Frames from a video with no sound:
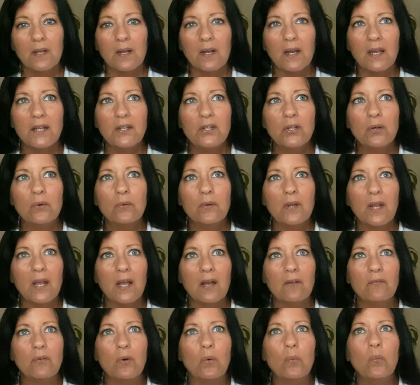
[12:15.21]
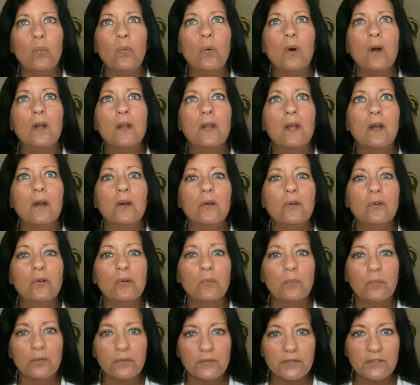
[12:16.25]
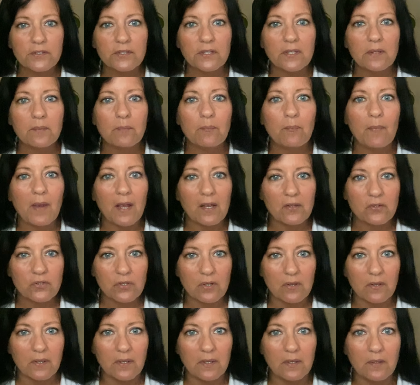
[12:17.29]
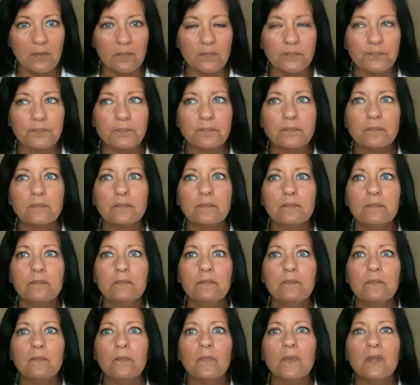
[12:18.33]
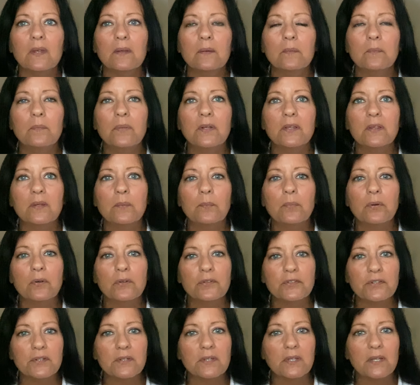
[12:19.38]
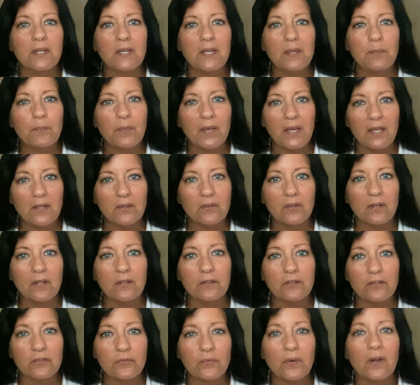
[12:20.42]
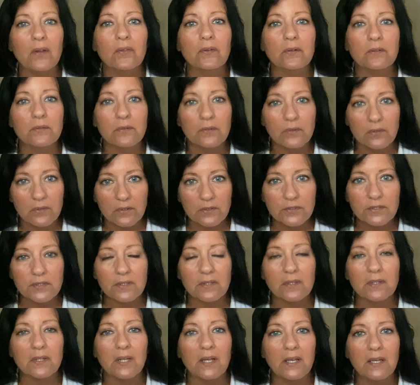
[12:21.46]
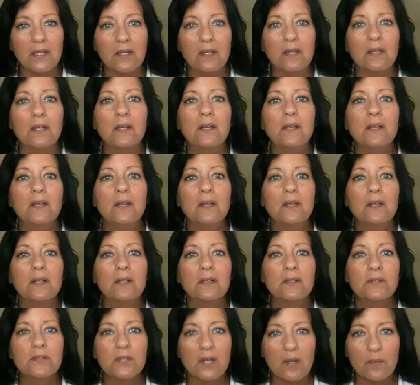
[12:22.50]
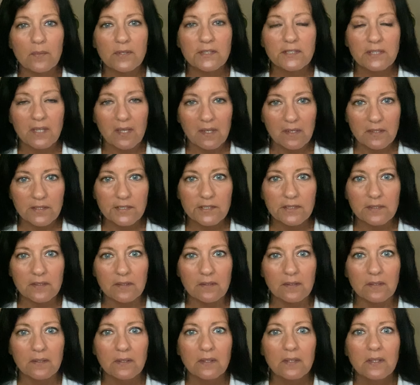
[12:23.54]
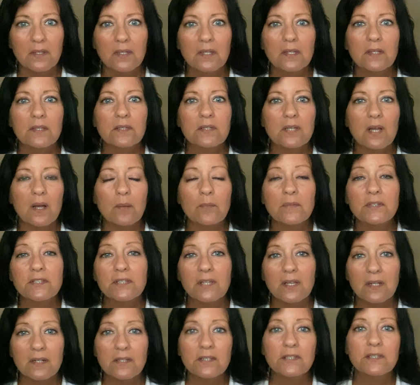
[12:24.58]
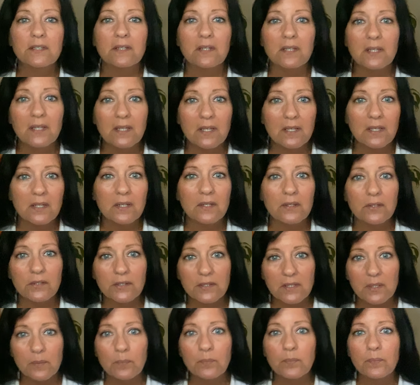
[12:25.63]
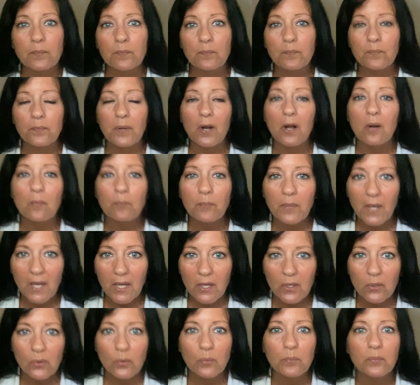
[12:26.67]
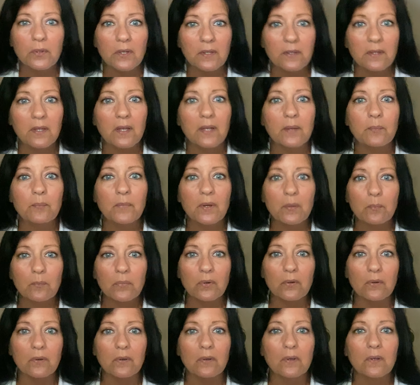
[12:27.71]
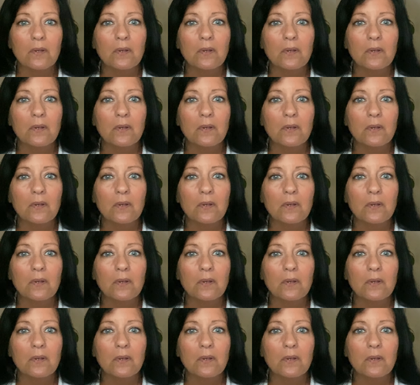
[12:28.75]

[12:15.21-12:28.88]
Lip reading: I don't have a 100% match on it, but the person that he painted as his father looks like Thomas Edison. Thomas Edison, again, is the Pompeo Bloodline member,